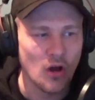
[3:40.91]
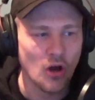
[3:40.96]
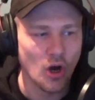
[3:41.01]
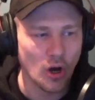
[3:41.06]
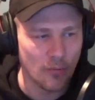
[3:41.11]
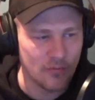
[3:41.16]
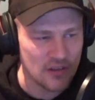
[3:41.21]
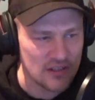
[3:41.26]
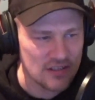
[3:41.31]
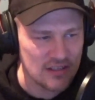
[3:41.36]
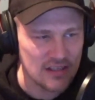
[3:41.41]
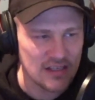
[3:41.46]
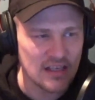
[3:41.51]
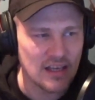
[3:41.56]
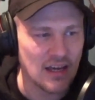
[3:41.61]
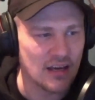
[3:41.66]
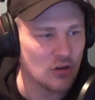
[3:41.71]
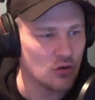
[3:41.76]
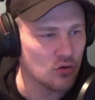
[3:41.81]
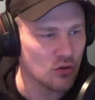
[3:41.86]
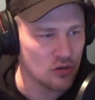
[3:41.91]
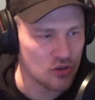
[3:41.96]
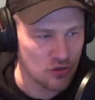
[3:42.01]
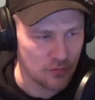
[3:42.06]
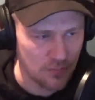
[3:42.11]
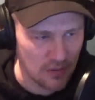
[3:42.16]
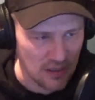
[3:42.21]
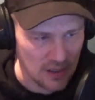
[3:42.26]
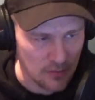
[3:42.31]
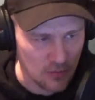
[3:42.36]
Obviously, I could also
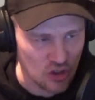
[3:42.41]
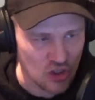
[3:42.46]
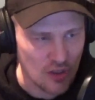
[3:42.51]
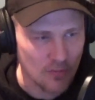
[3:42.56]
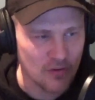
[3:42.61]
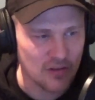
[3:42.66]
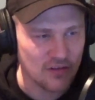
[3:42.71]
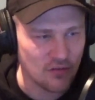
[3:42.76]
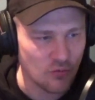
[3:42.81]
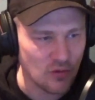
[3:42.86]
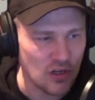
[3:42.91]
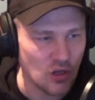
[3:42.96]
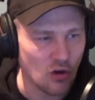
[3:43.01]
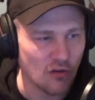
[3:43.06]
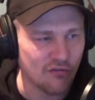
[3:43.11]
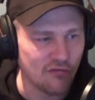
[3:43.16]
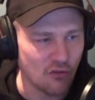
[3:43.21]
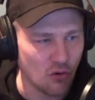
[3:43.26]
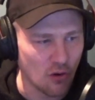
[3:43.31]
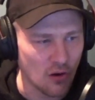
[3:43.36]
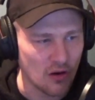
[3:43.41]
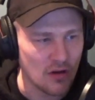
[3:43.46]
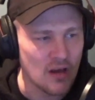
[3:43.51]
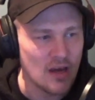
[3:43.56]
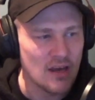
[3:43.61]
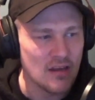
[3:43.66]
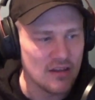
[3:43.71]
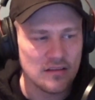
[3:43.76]
pick image number three or four.